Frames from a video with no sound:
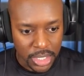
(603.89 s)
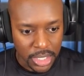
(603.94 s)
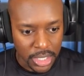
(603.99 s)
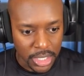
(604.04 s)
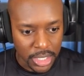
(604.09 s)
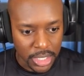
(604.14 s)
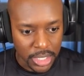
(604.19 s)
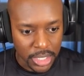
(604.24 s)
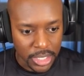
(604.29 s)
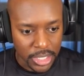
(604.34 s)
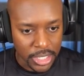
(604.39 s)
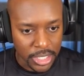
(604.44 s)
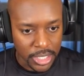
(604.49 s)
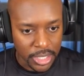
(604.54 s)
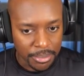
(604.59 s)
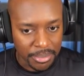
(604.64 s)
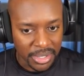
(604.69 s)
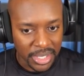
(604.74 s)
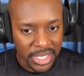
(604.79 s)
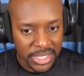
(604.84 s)

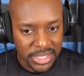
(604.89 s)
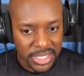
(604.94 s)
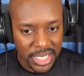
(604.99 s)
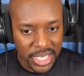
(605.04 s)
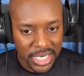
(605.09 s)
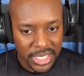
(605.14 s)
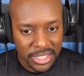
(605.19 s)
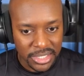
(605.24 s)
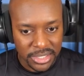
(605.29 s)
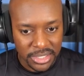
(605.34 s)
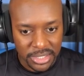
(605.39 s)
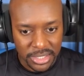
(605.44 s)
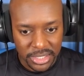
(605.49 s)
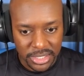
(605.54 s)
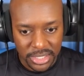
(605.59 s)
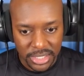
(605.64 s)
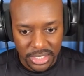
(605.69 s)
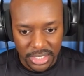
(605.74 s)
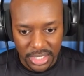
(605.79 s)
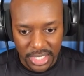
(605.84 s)
Let's head
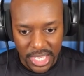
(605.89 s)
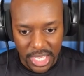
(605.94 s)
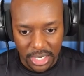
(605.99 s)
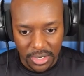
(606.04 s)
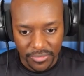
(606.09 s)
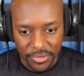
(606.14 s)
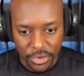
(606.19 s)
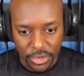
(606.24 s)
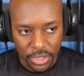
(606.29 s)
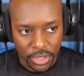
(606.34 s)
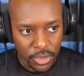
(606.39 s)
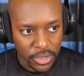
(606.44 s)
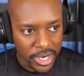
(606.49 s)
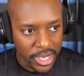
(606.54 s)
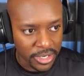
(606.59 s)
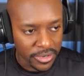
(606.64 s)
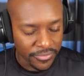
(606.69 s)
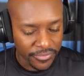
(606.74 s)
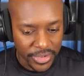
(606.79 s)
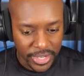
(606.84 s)
to the elevator and go
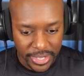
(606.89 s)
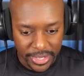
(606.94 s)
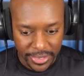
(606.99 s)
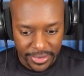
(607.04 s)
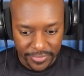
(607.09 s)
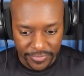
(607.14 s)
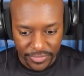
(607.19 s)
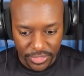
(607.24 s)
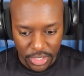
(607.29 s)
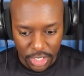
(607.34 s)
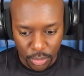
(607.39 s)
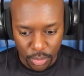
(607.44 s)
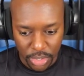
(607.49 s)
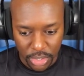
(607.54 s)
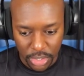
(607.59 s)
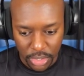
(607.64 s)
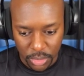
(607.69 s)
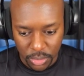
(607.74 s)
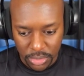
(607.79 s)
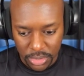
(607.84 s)
down to 5. There we
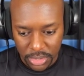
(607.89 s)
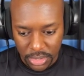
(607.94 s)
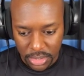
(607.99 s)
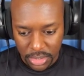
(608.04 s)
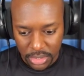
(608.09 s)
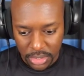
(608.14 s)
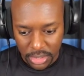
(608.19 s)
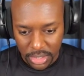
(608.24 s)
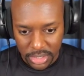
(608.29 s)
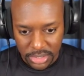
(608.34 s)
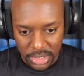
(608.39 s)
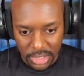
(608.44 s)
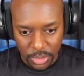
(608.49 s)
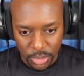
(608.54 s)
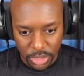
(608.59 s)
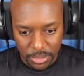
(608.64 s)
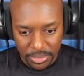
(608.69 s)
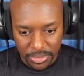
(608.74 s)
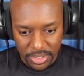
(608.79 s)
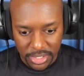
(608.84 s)
go. Let's
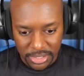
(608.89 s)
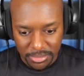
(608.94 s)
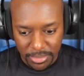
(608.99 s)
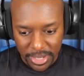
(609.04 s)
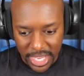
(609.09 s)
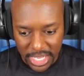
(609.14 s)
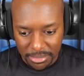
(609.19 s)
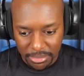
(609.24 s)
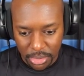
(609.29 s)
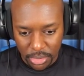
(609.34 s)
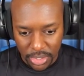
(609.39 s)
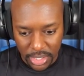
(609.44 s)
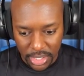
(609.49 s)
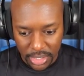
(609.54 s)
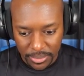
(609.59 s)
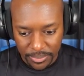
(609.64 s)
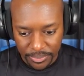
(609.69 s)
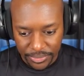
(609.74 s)
equip this bad boy.